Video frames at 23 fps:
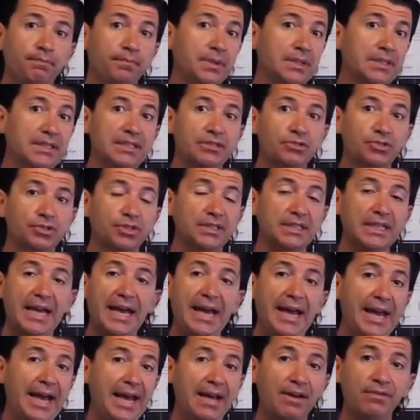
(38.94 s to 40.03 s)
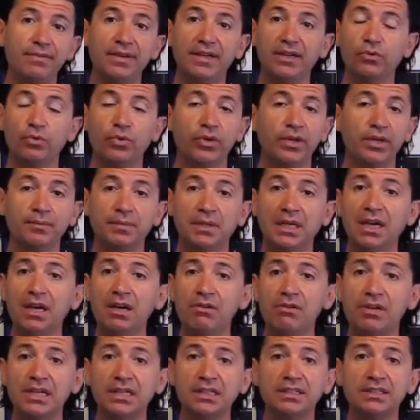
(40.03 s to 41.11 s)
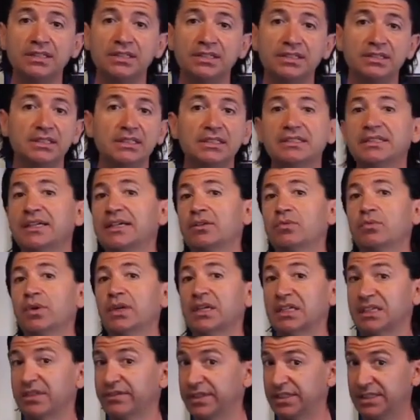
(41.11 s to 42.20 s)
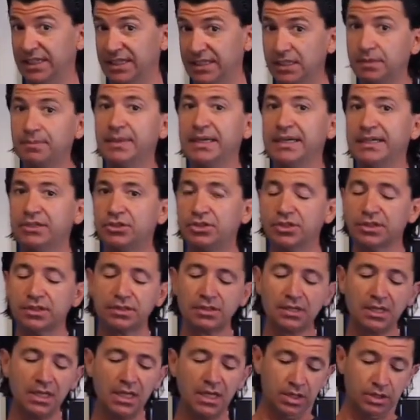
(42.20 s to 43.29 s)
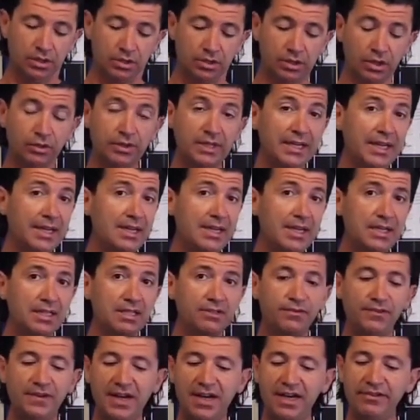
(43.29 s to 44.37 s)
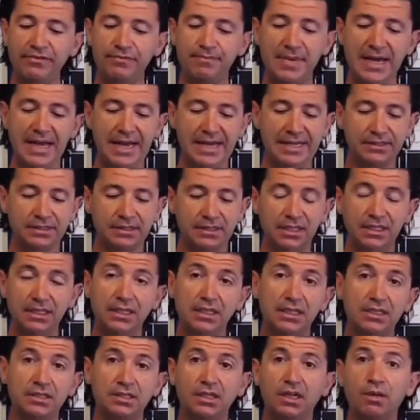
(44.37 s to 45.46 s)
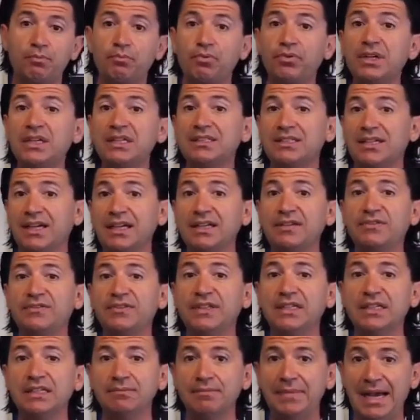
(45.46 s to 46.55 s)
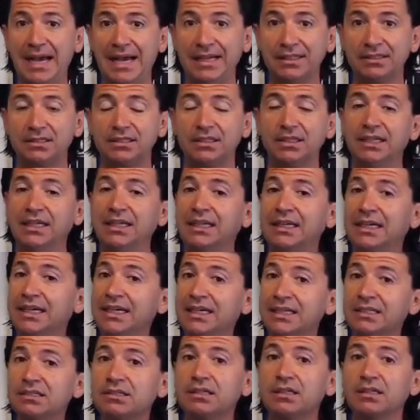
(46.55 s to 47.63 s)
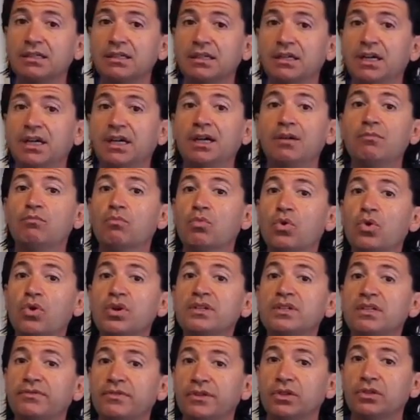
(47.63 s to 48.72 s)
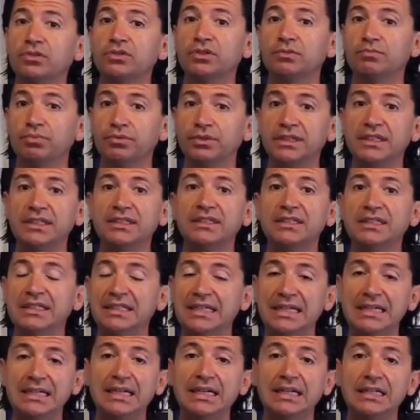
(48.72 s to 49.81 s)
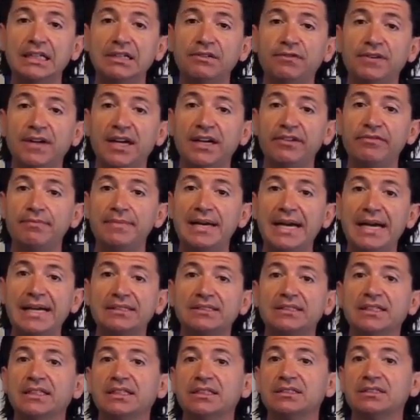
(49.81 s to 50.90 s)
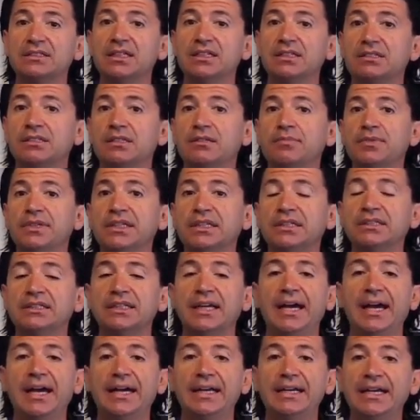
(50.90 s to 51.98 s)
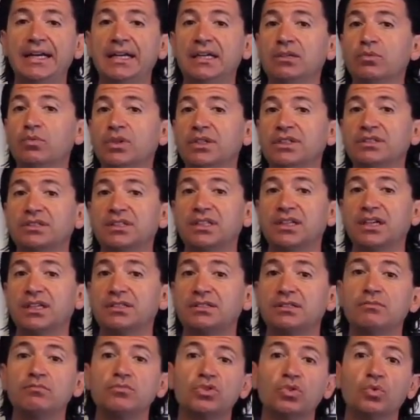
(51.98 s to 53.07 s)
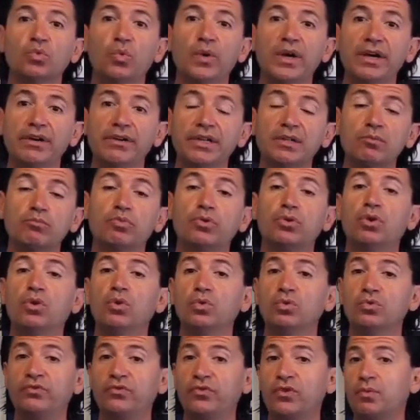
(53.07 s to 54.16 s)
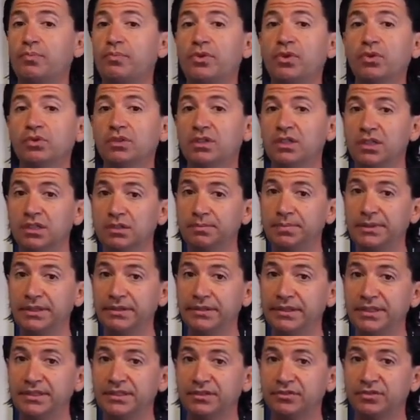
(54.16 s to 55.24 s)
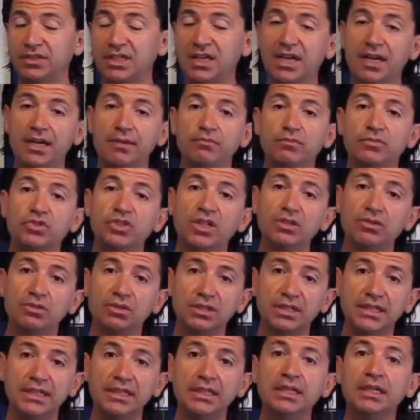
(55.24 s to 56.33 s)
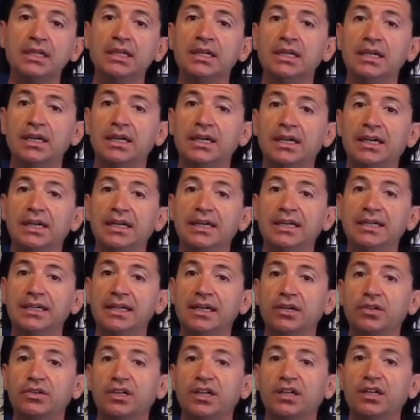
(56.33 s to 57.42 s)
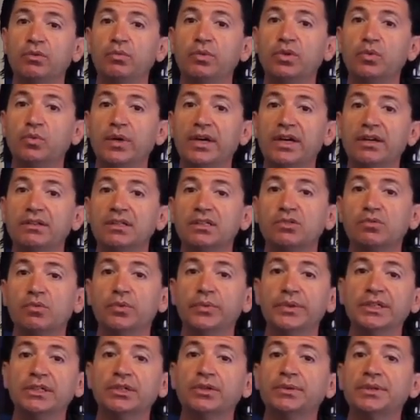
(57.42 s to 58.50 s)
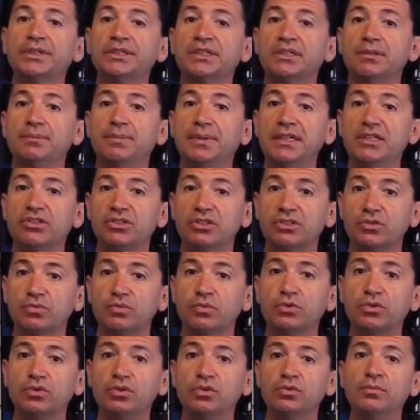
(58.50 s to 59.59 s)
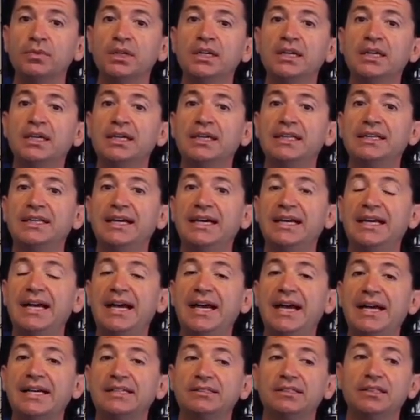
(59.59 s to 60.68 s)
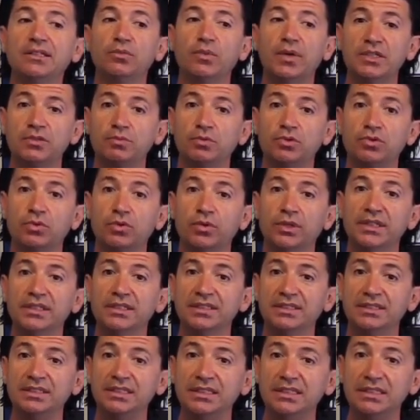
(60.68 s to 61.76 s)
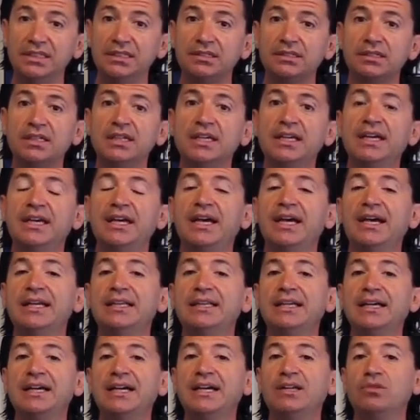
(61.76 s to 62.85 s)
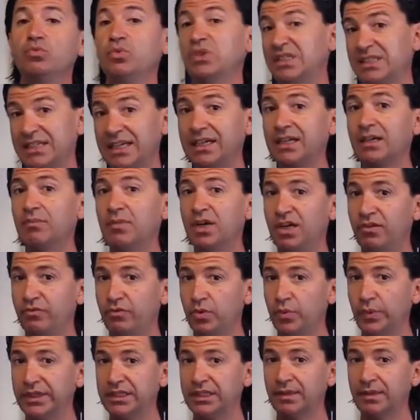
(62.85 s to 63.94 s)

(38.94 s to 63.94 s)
potentially have or am carrying the disease, I don't want to give it to any patients. So the N95 mask is a pretty tight-fitting mask. It is more difficult to breathe in an N95 mask, and it's not something that anyone is accustomed to wearing for prolonged periods of time. Generally, in healthcare, we wear these when we go into the patient's room that has a respiratory disease, and then we take them off when we